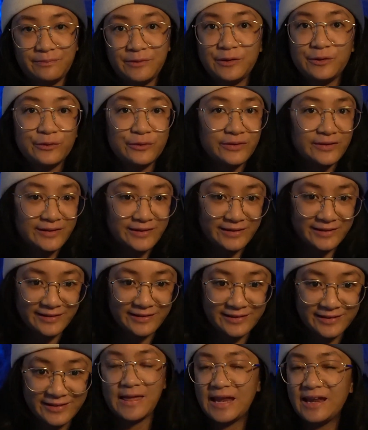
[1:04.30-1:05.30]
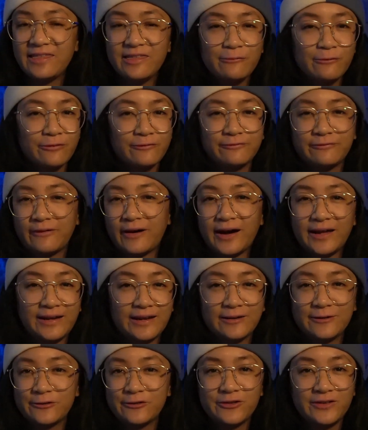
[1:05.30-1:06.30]
music, anything with vine
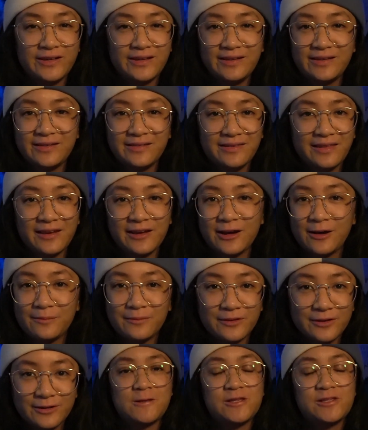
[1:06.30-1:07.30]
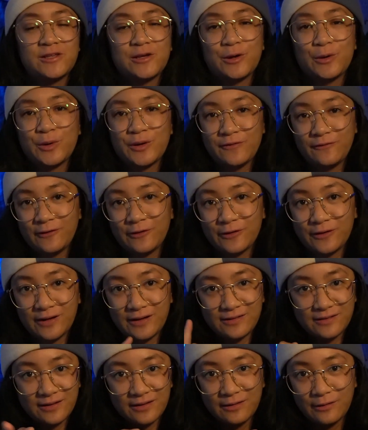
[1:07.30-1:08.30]
energy that comes up. So if you're
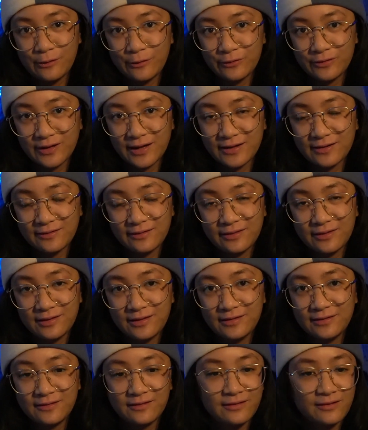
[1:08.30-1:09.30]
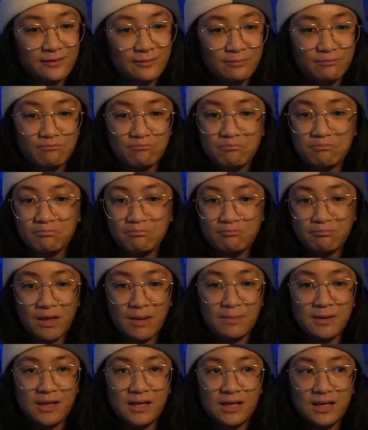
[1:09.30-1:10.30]
into those kinds of things,
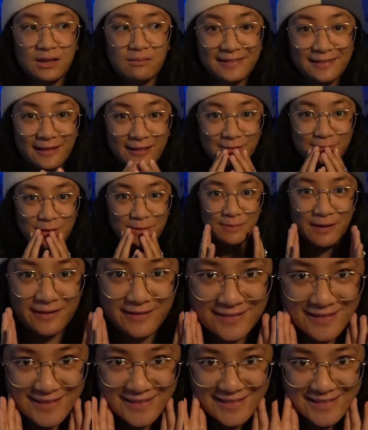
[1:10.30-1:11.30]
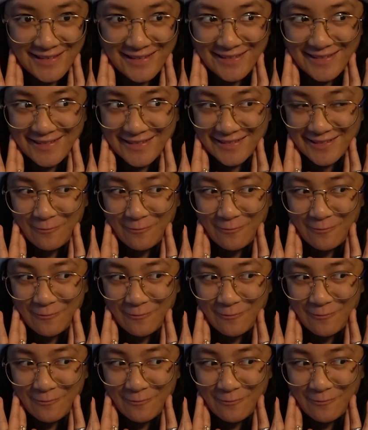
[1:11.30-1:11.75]
maybe let's be besties.